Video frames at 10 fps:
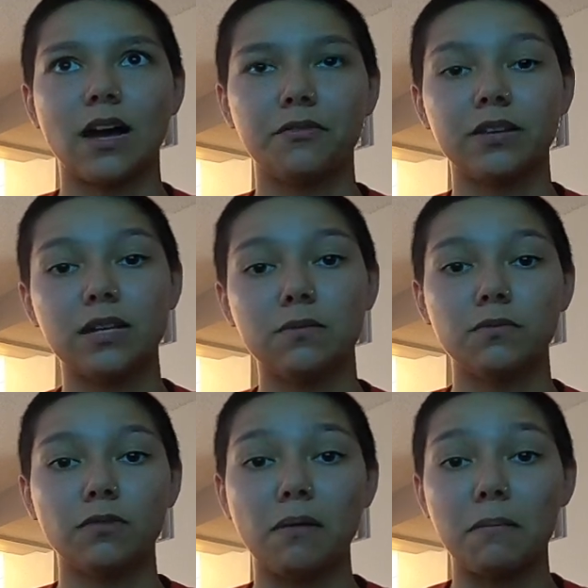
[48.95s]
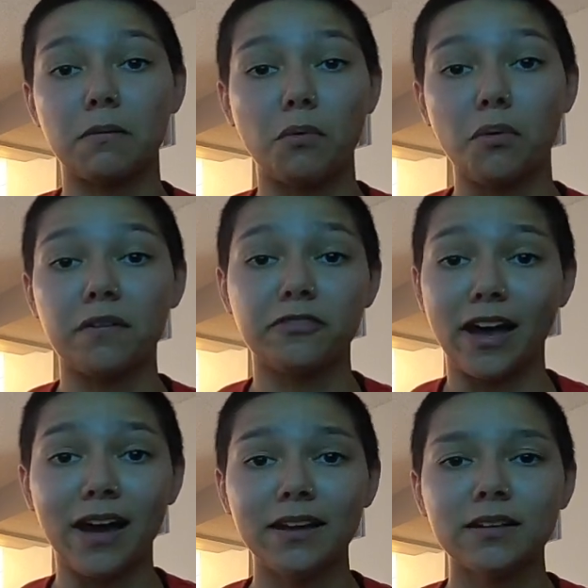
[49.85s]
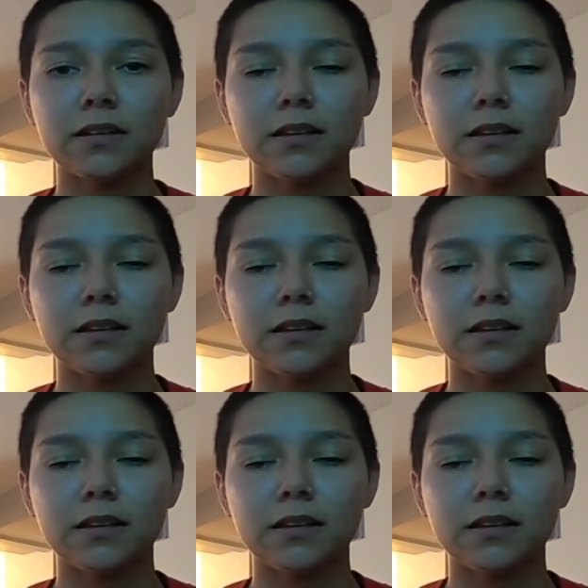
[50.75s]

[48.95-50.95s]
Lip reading: I really remember more of that.